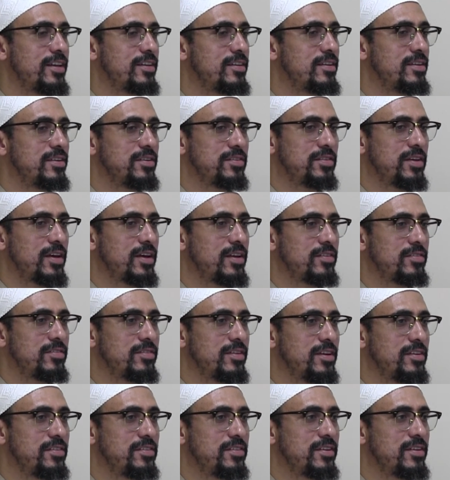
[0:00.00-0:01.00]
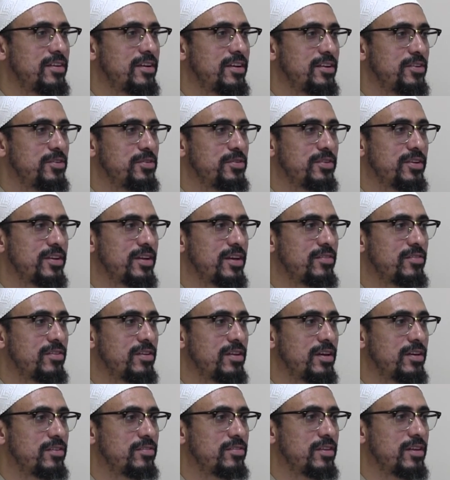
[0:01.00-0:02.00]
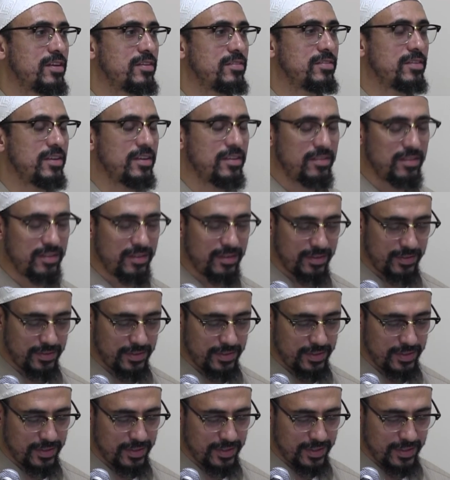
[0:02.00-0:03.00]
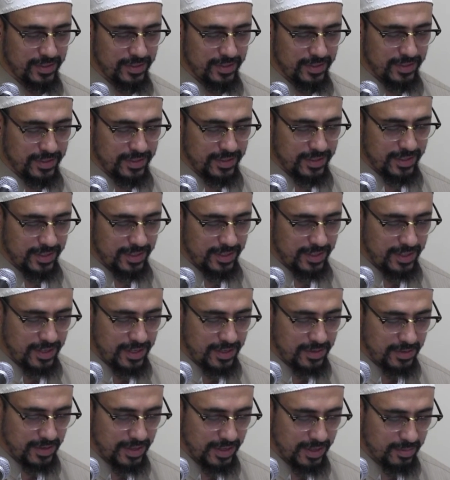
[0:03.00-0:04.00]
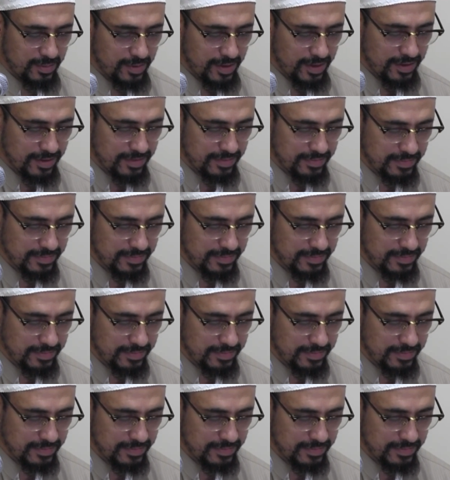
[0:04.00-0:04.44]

They just had a station, who's going to have the life to that station. Allahu Akbar.